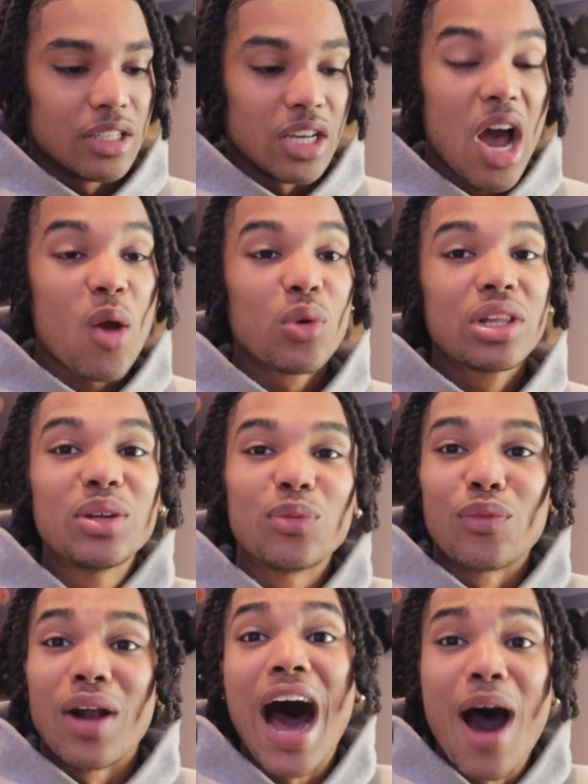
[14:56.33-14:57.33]
y'all
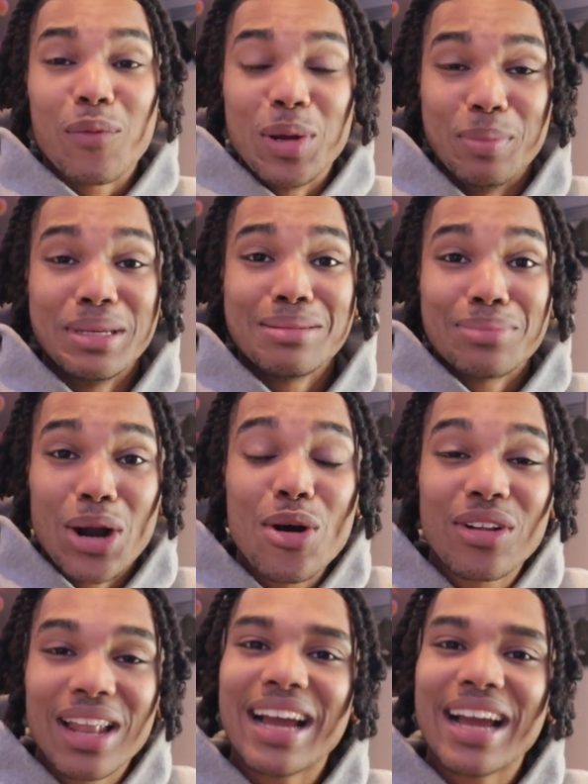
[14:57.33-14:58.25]
really ride with me, bro.